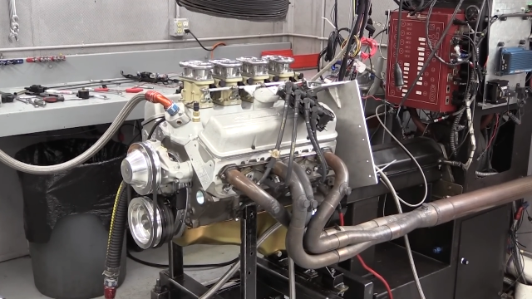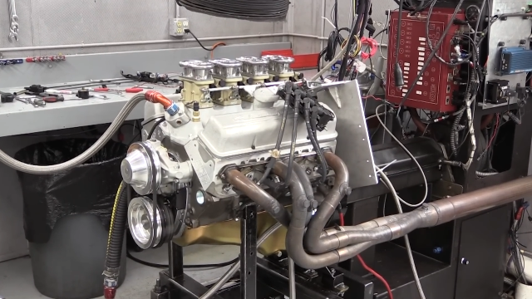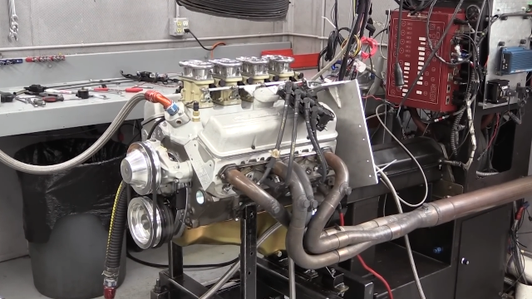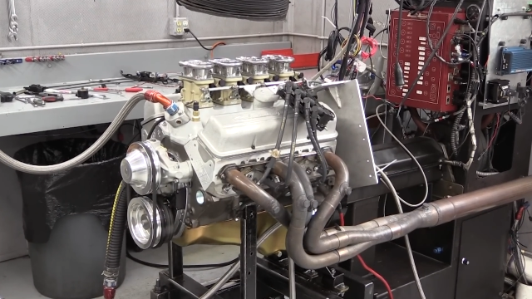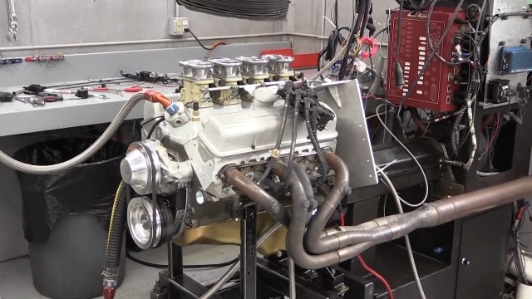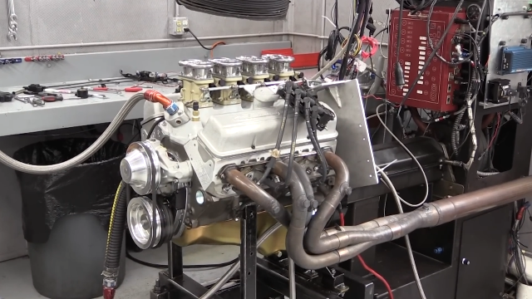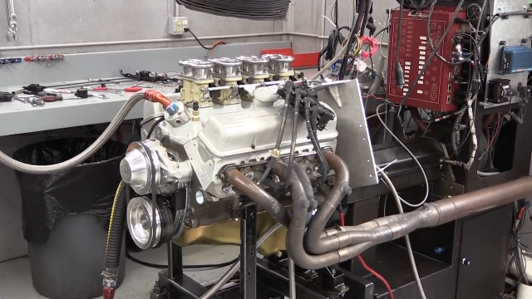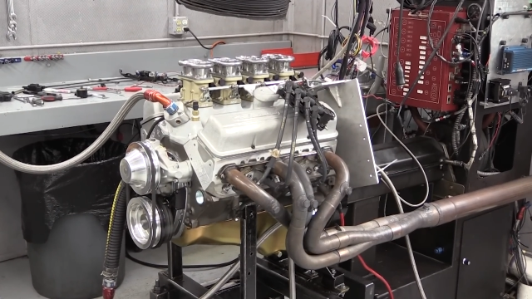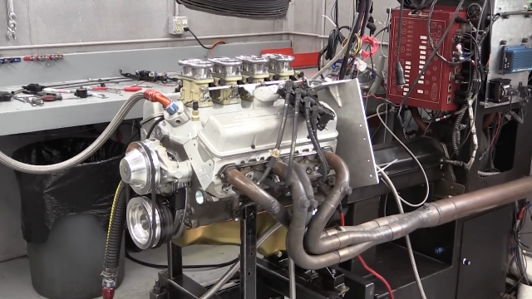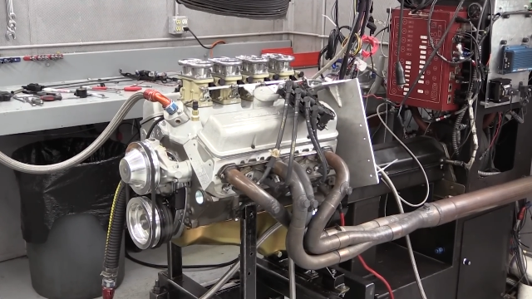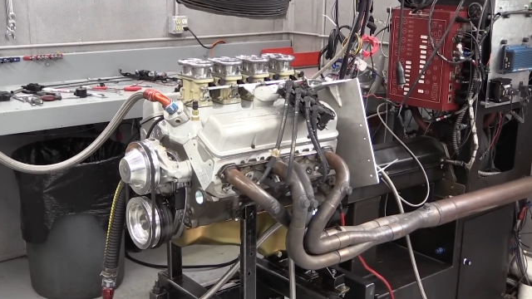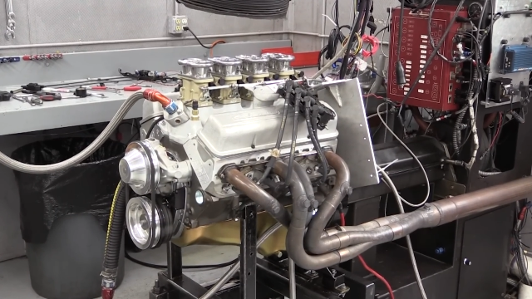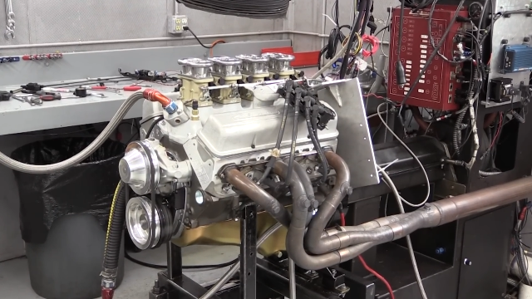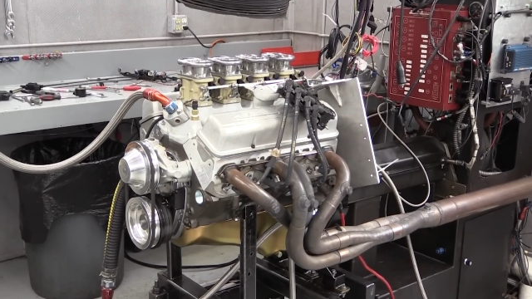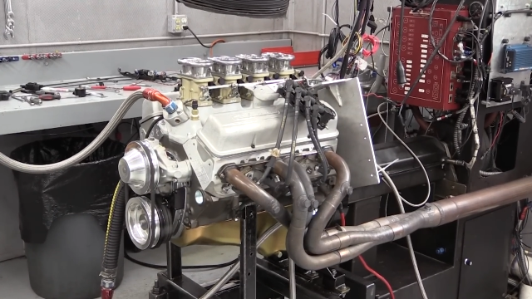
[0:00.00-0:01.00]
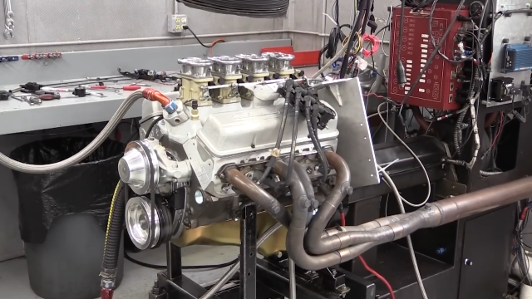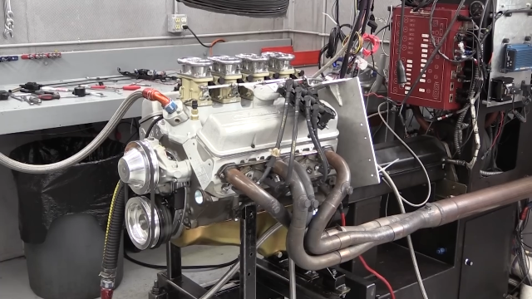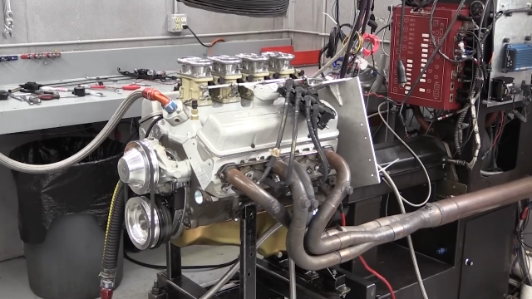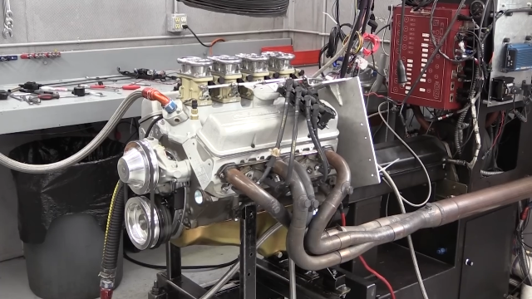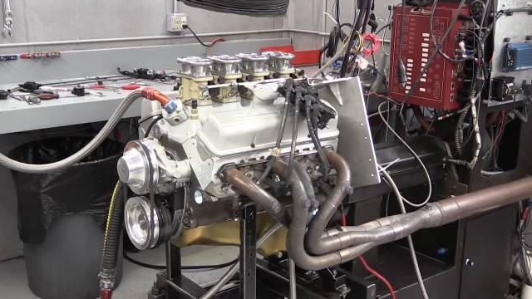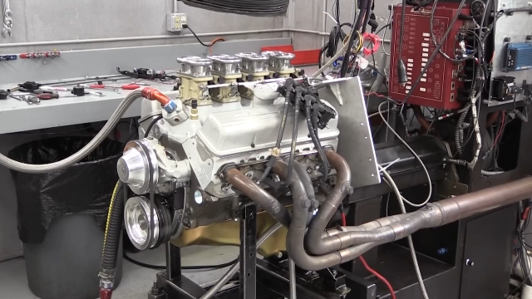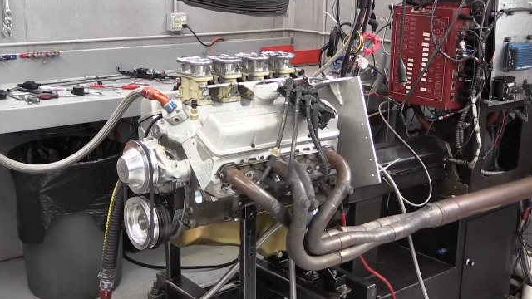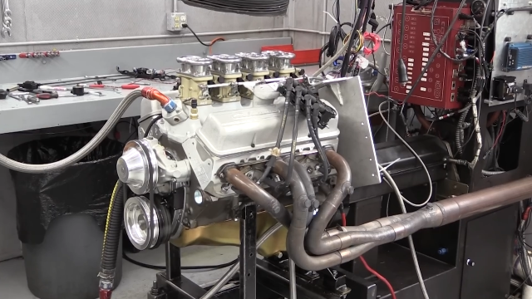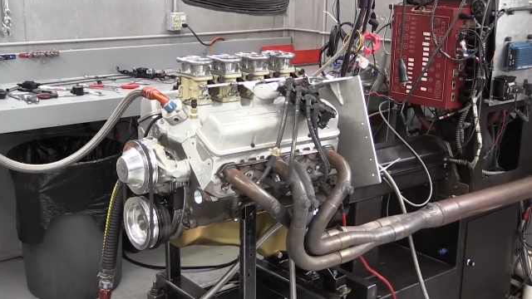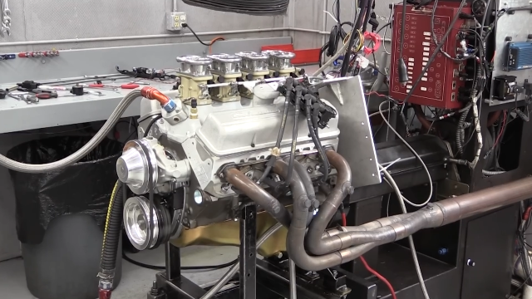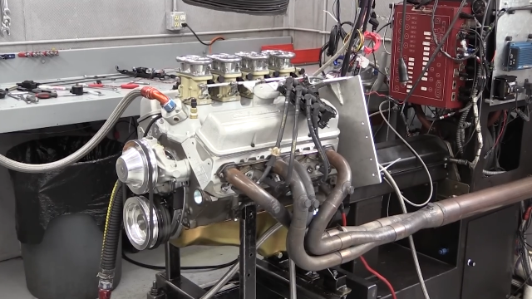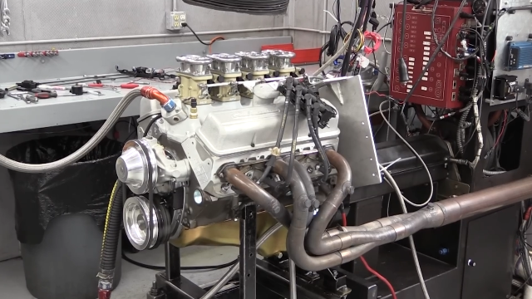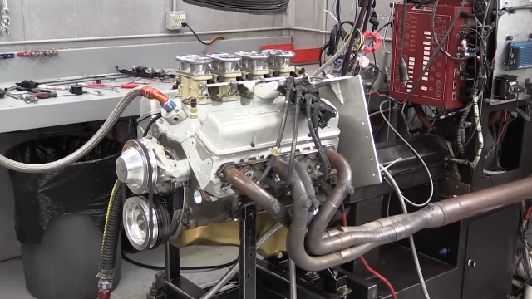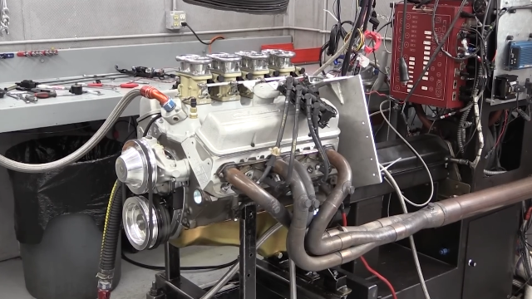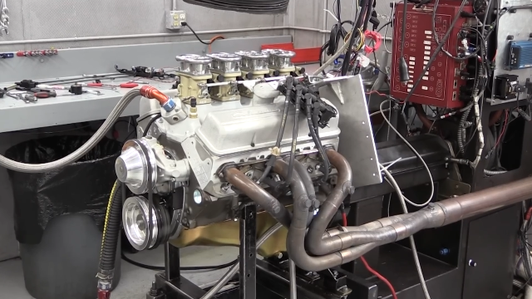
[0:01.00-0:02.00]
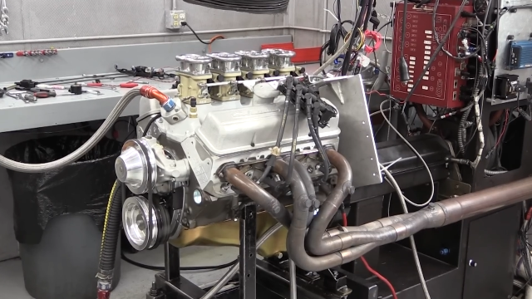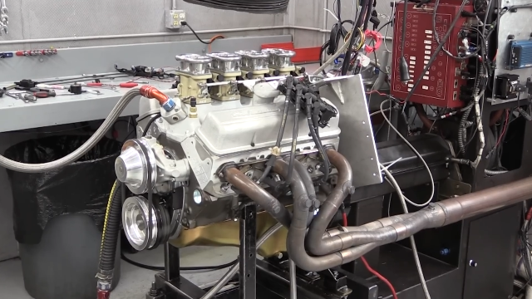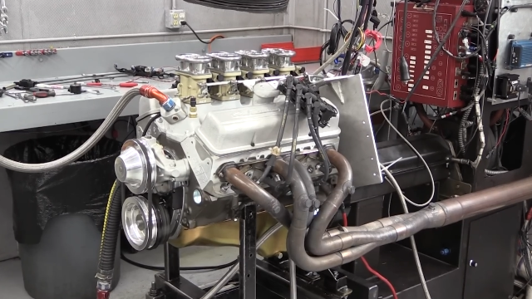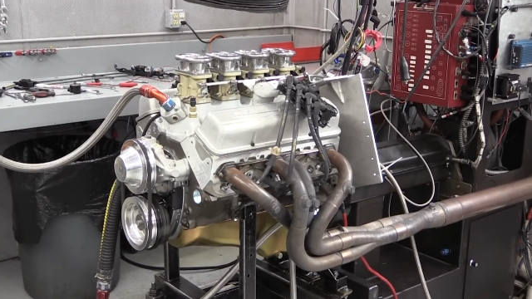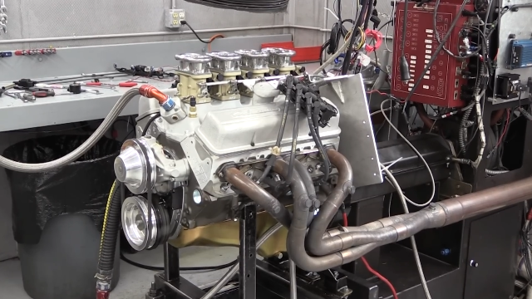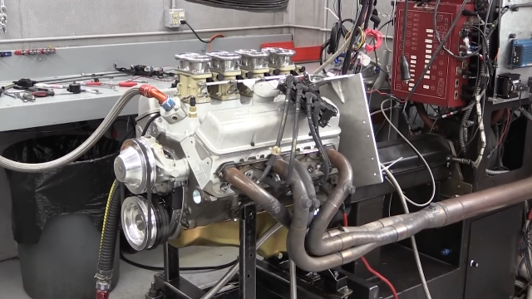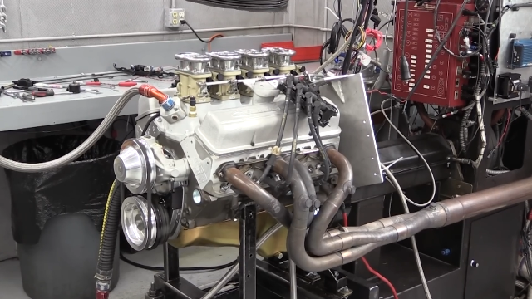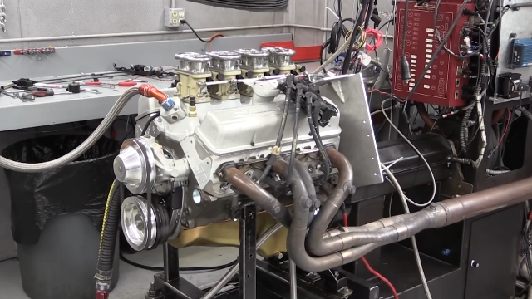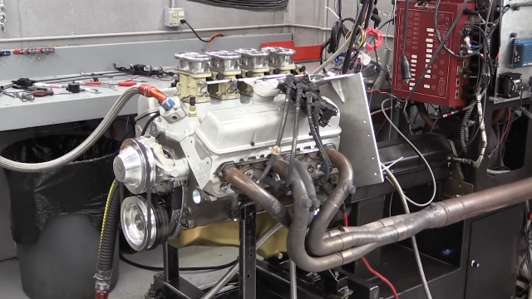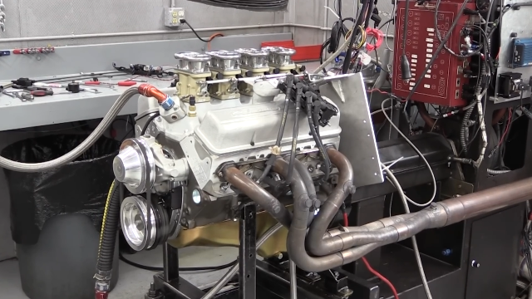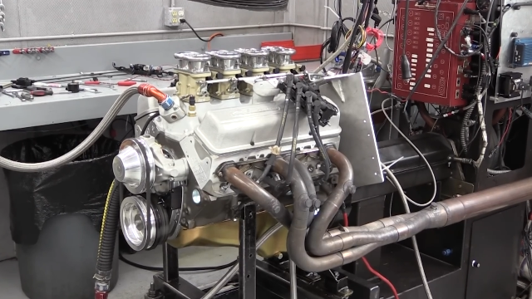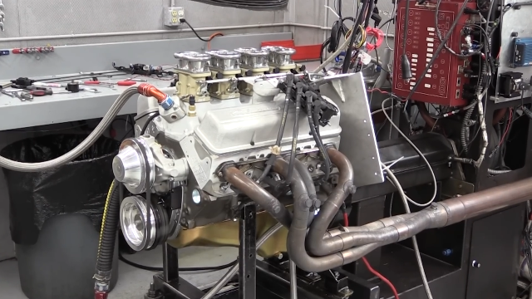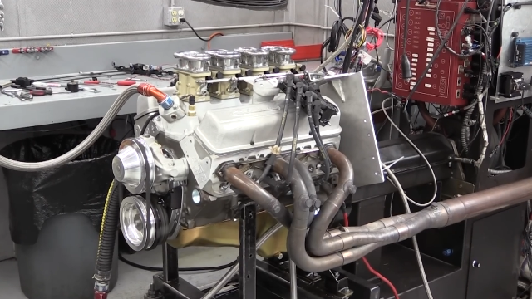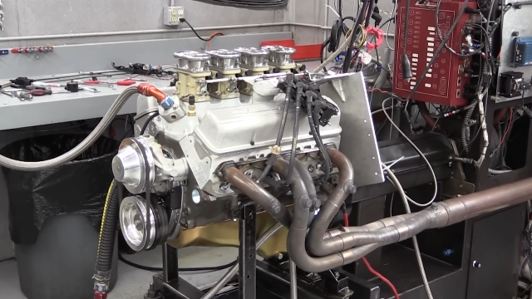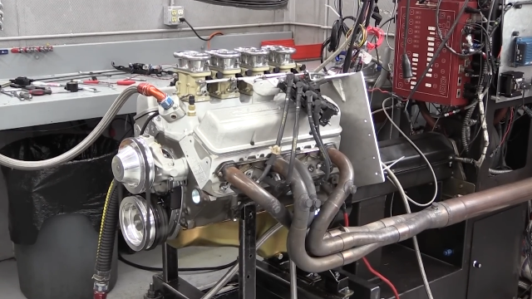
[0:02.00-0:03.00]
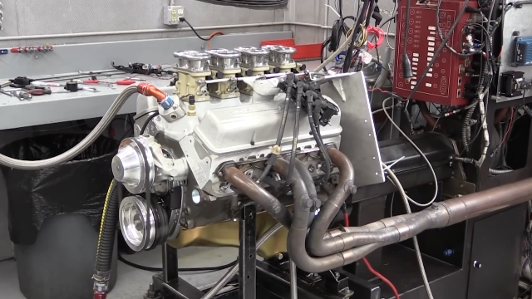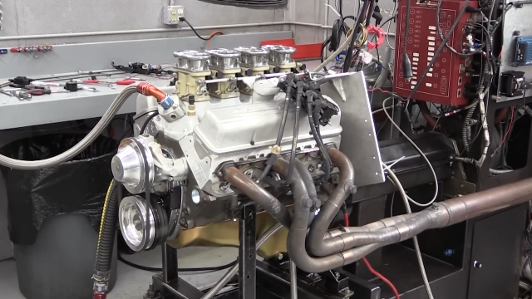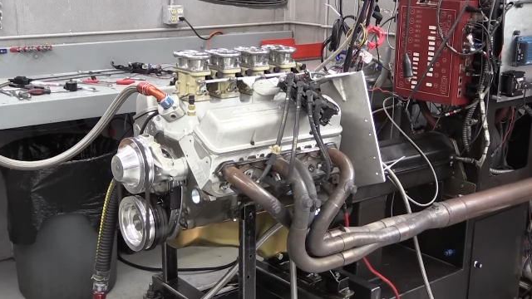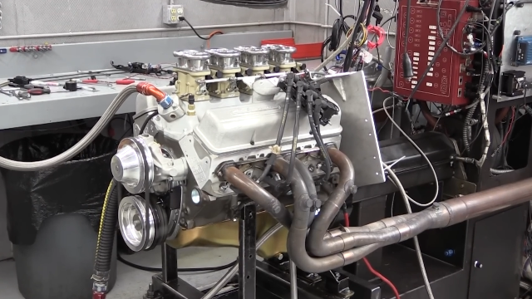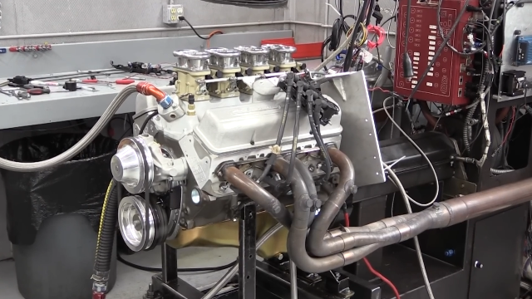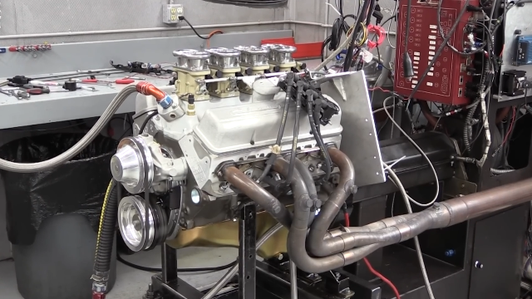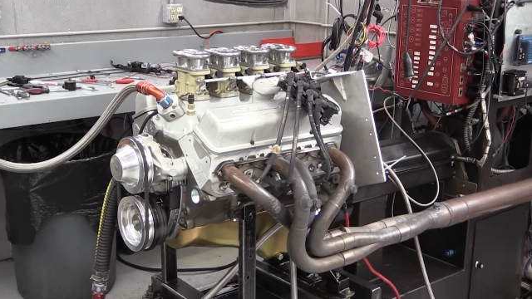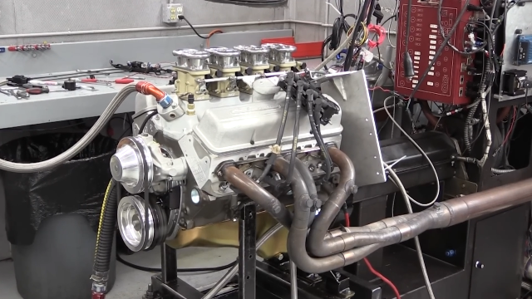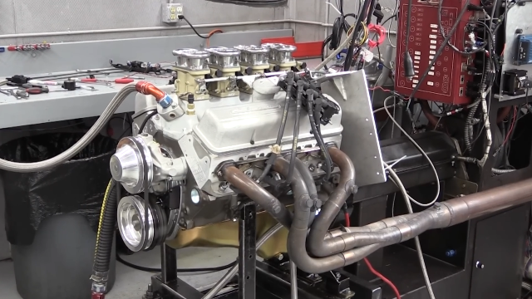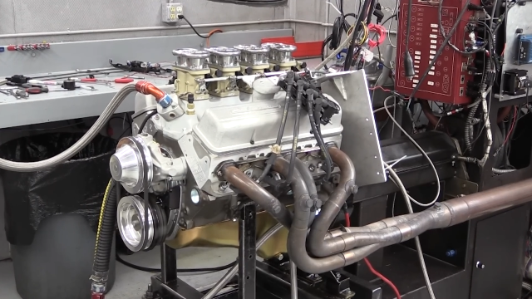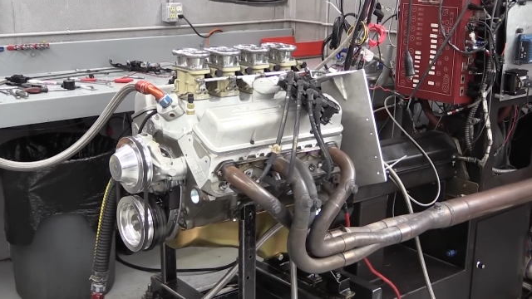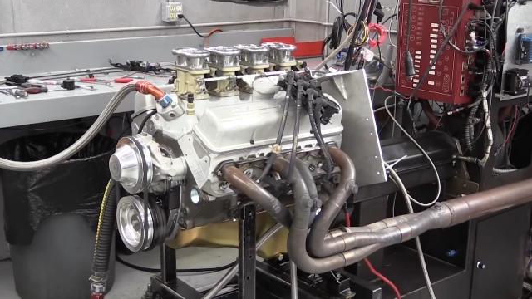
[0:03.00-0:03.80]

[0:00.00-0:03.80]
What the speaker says: (no speaker visible)